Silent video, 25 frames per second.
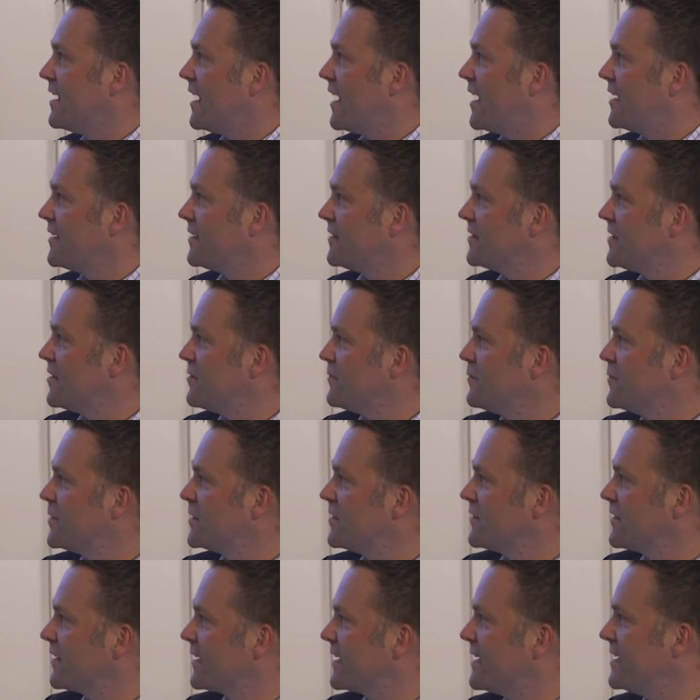And I know one
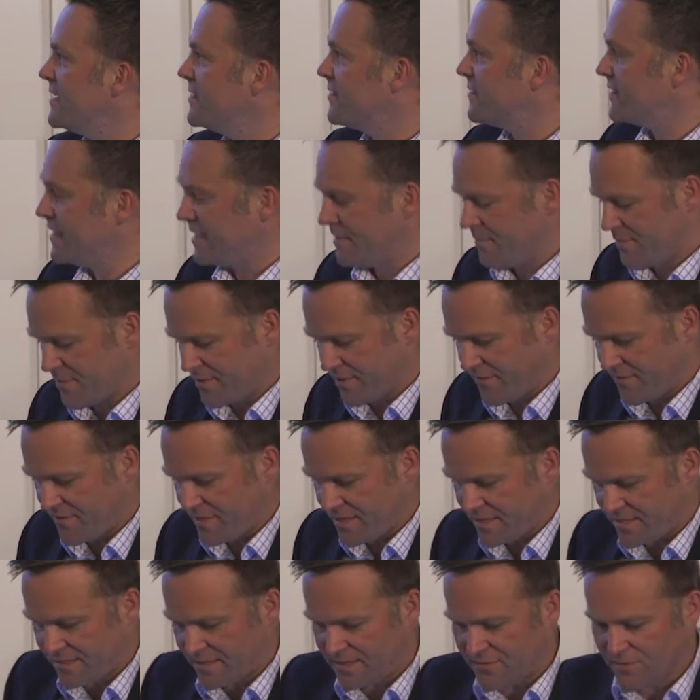of the key themes of
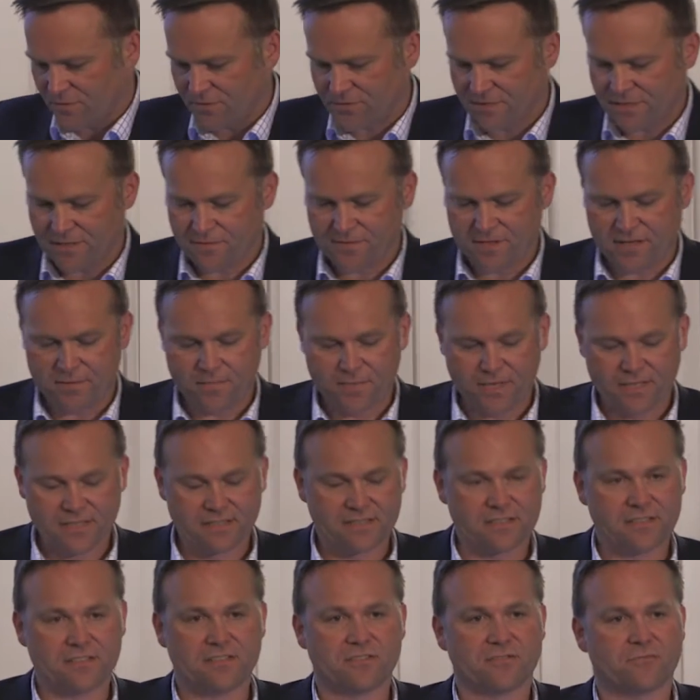this is also the
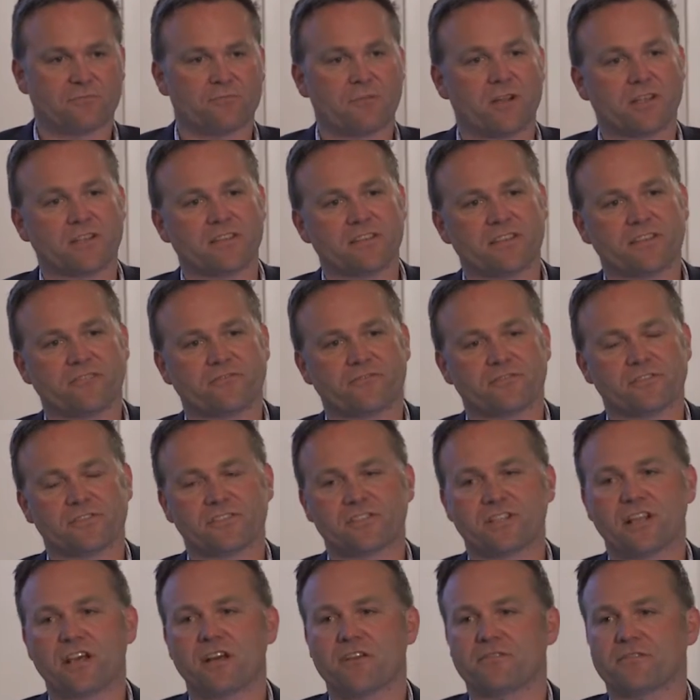ability to run different
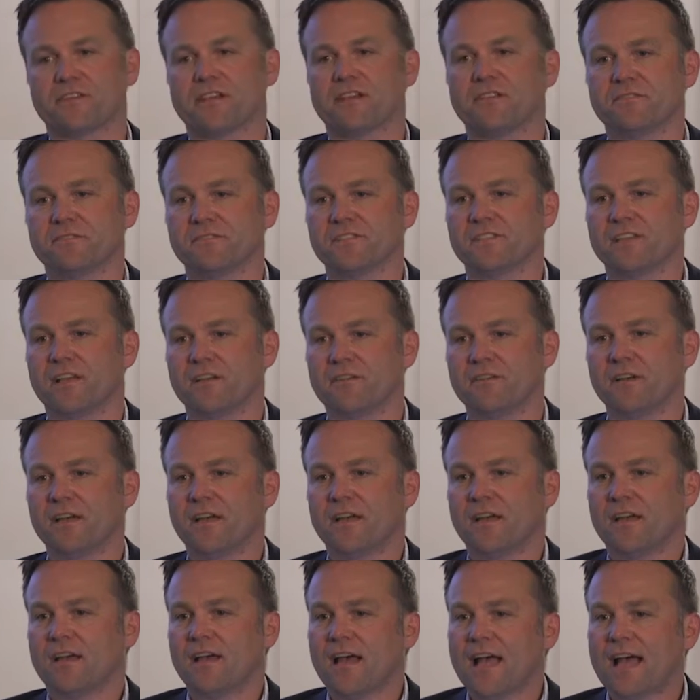scenarios. So
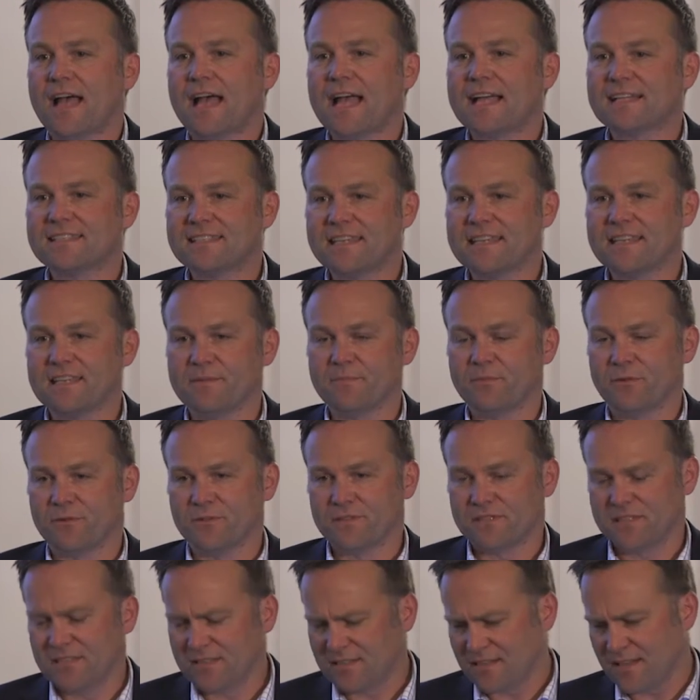at any
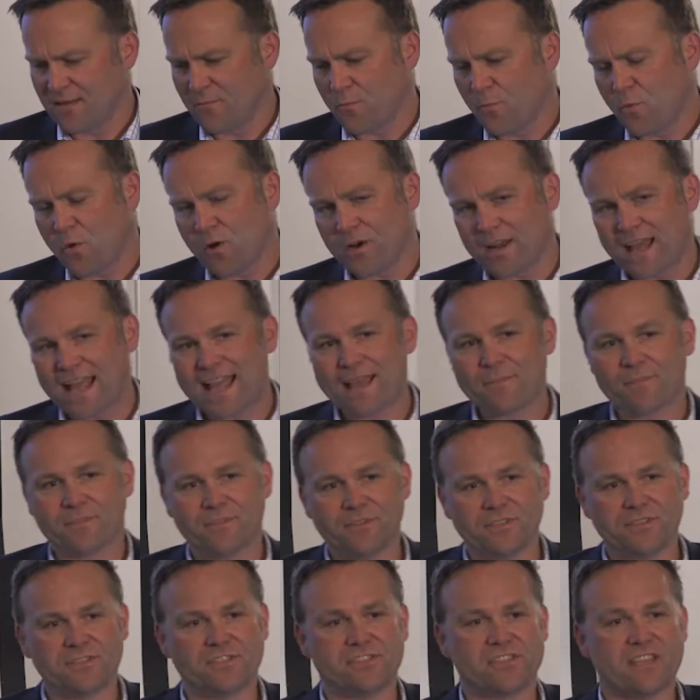point in time, what
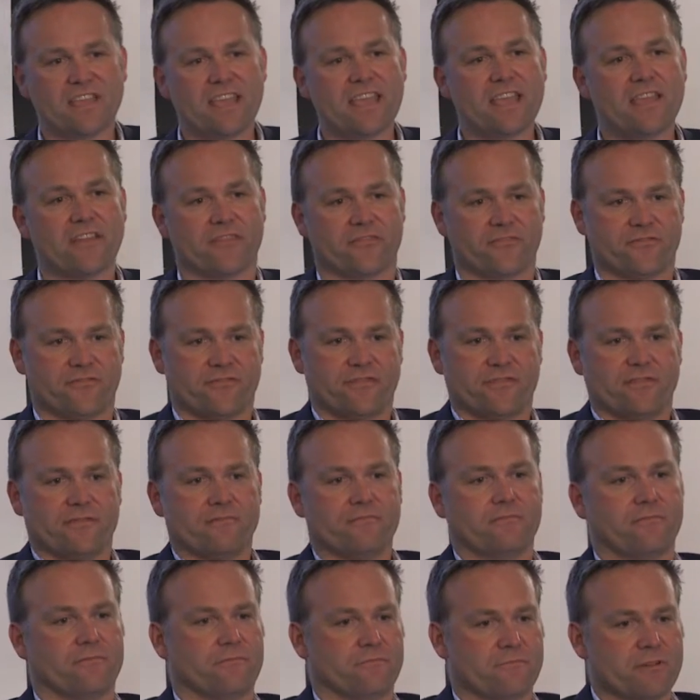happens if
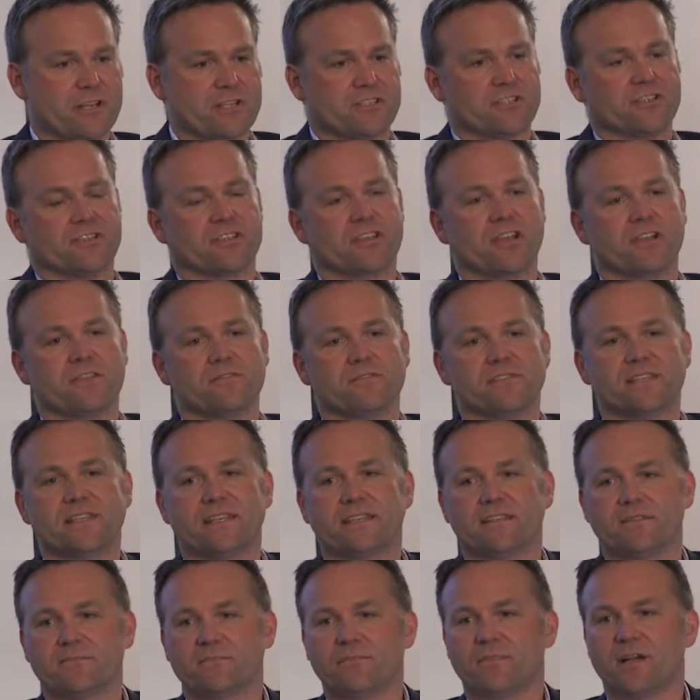Richard goes
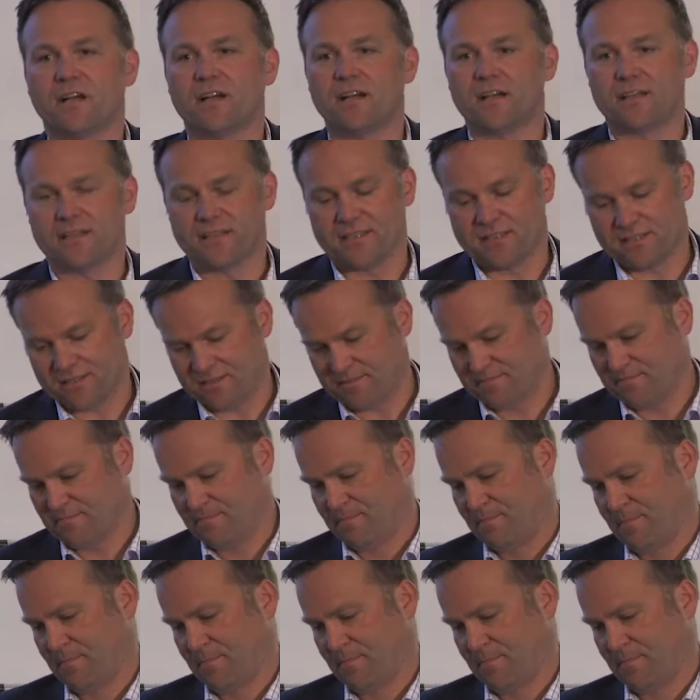in and buys